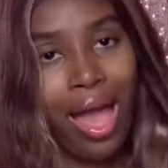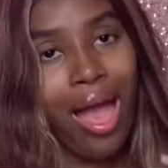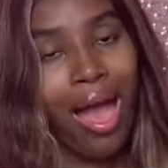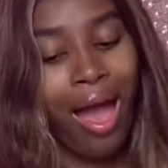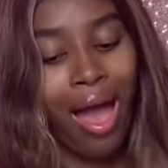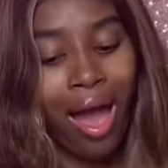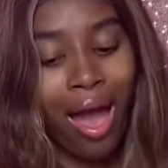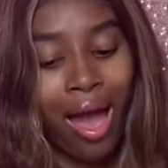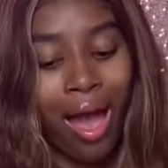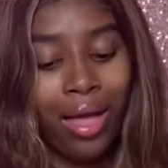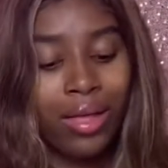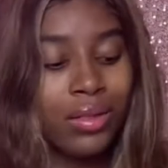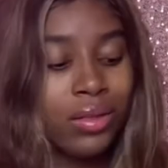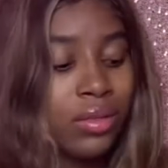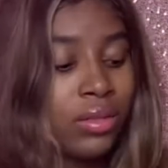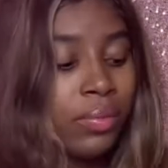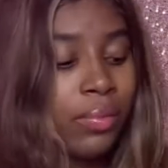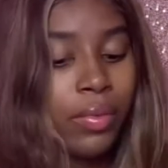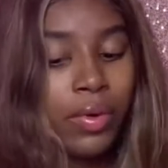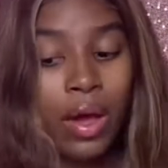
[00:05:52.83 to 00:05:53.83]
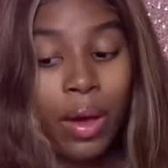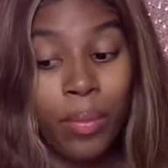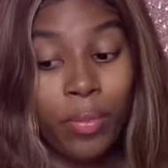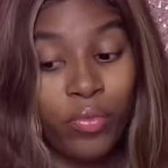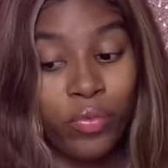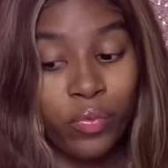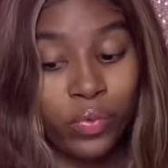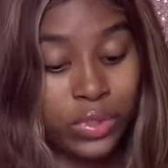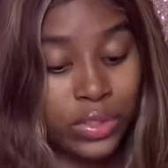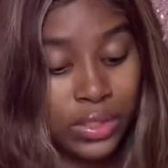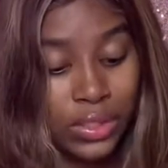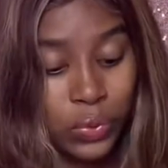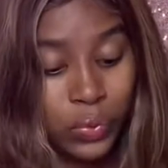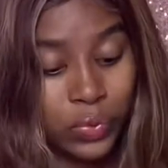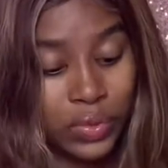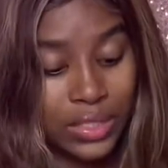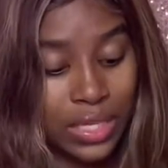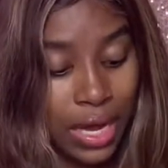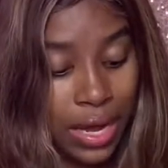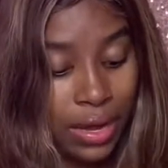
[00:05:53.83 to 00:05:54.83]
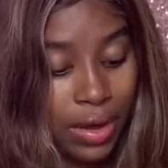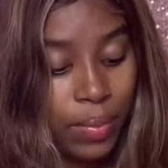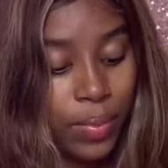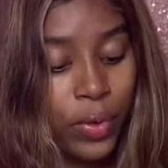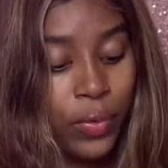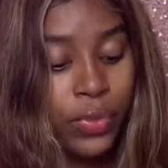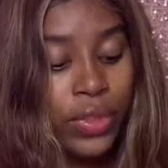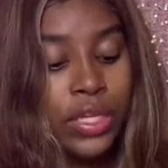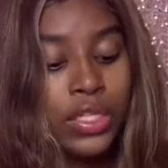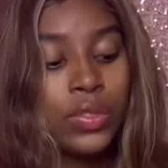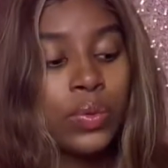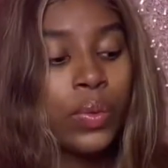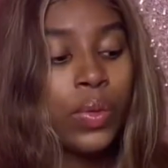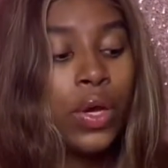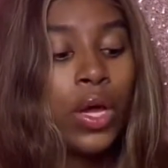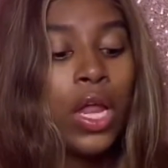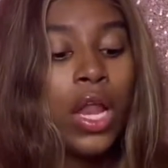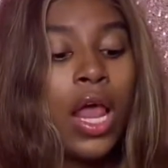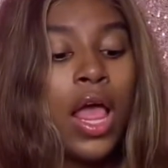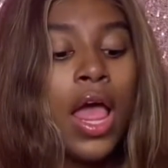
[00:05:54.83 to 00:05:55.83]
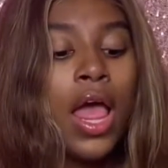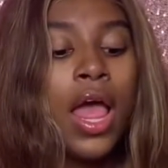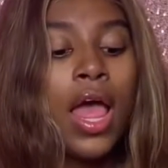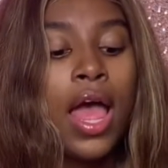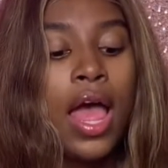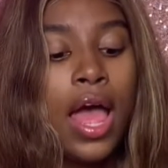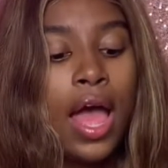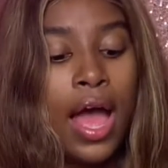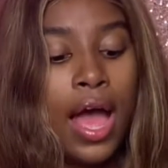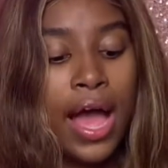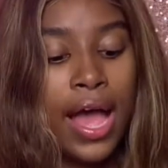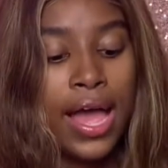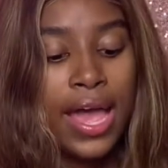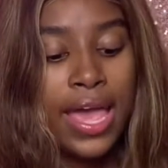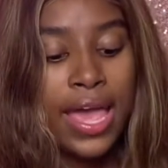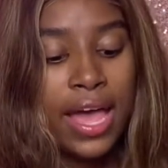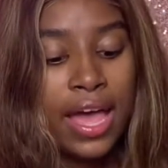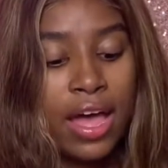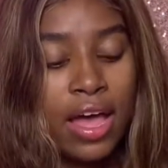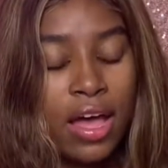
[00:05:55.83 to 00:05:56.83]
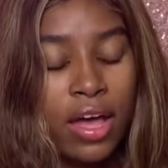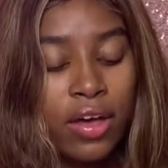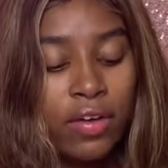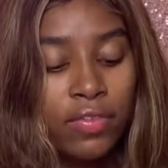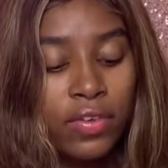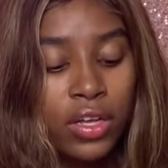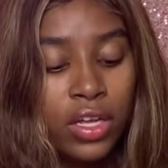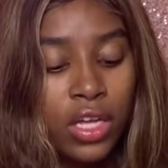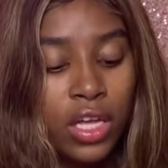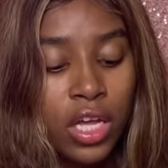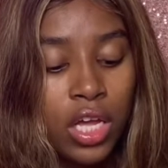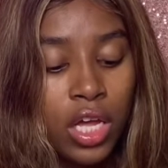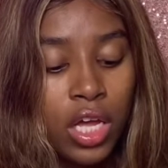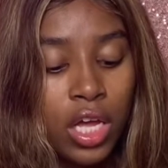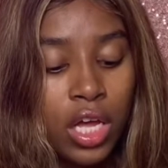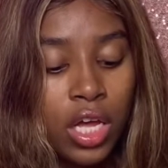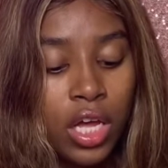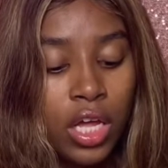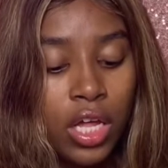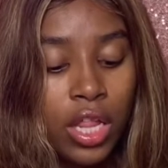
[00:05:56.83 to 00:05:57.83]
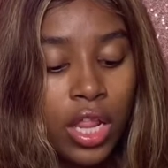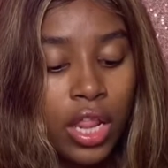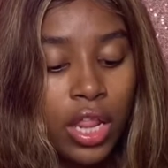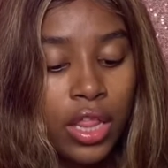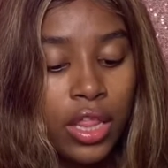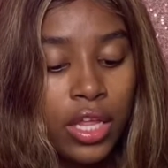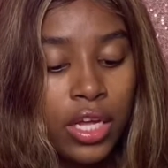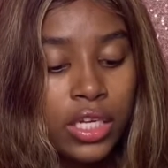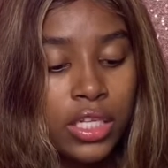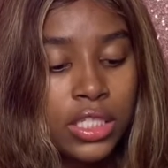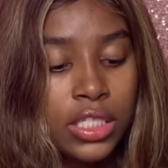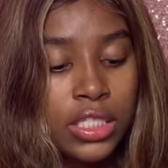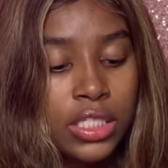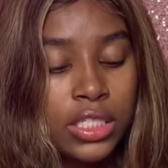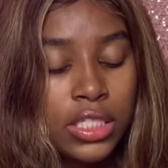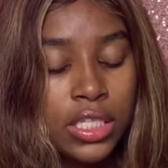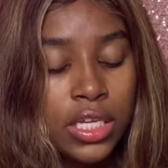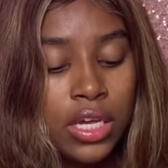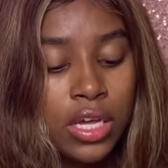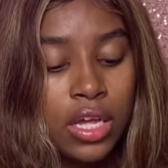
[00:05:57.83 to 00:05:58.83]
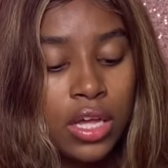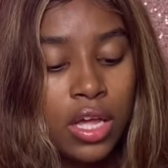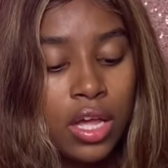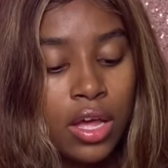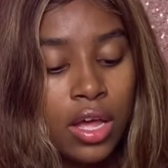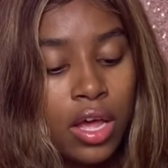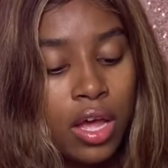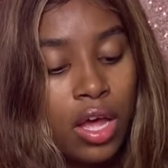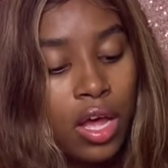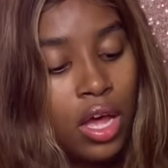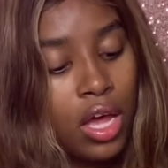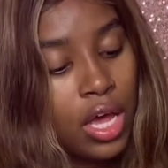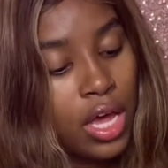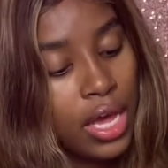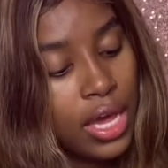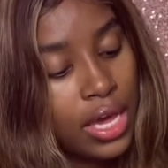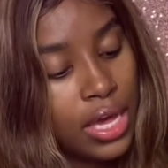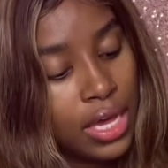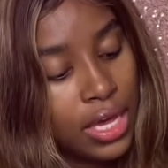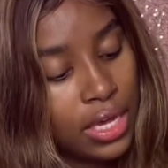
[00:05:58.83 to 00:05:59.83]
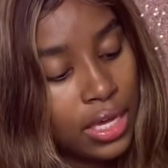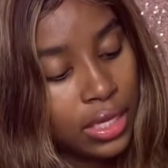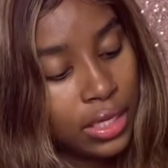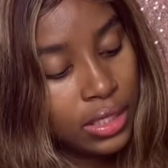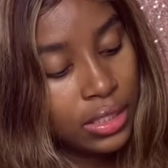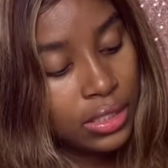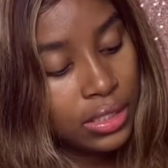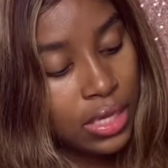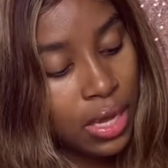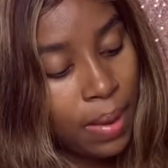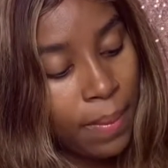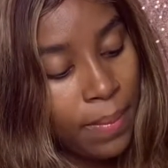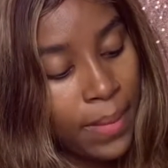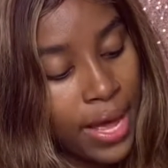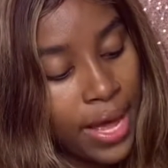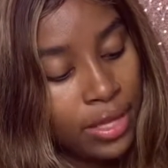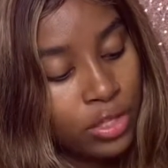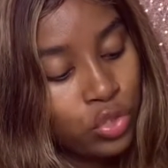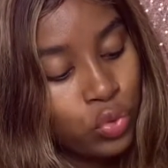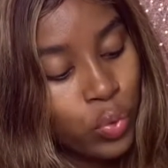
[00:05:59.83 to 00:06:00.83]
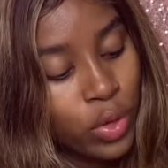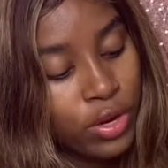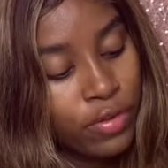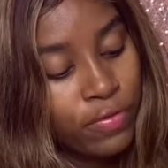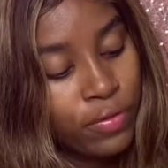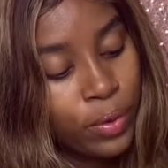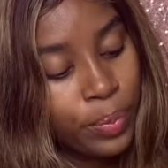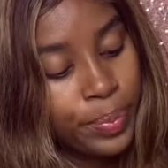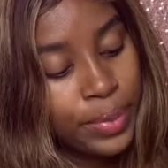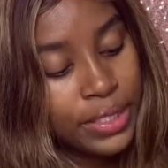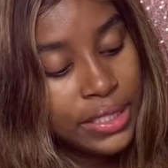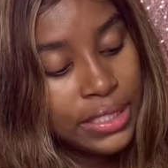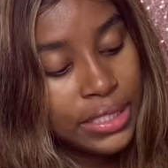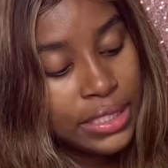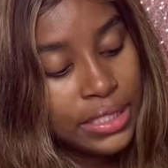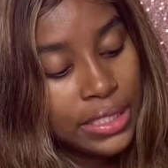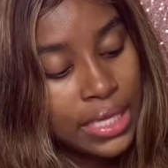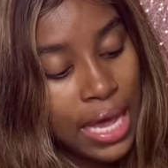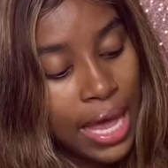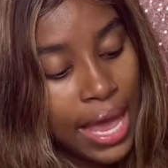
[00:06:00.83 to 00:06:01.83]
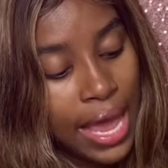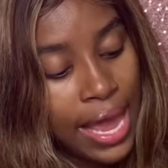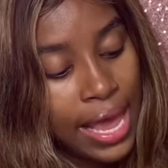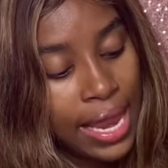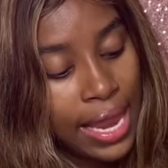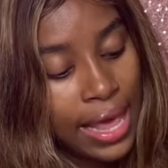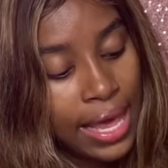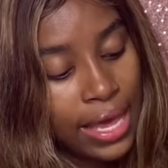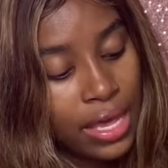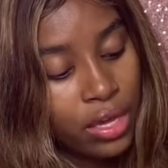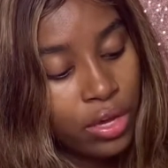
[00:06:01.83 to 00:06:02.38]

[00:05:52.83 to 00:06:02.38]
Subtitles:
I was so psyched about this one. I have this is my 24 pieces LA